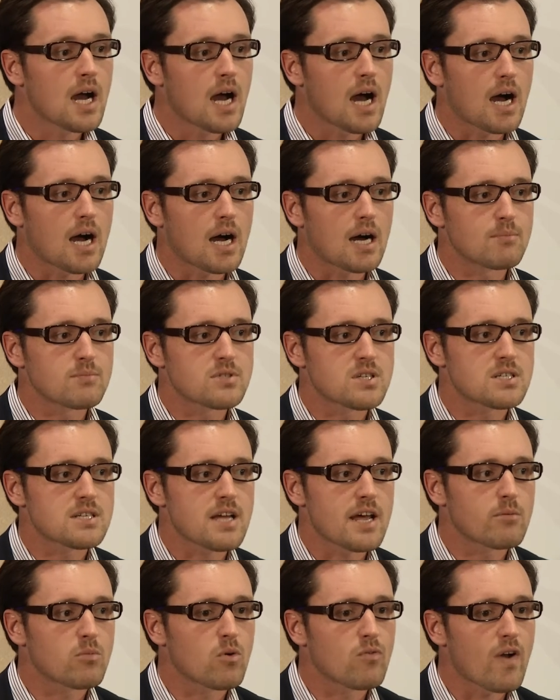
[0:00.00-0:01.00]
Um,
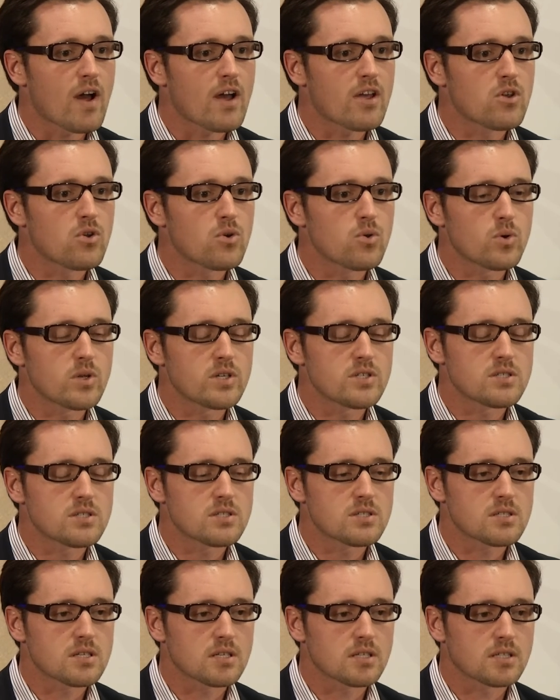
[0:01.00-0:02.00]
sustainable value
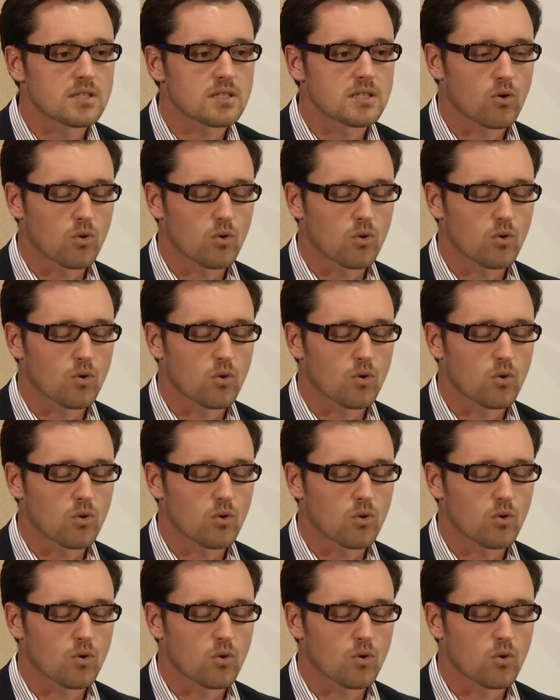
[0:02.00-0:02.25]
is, uh,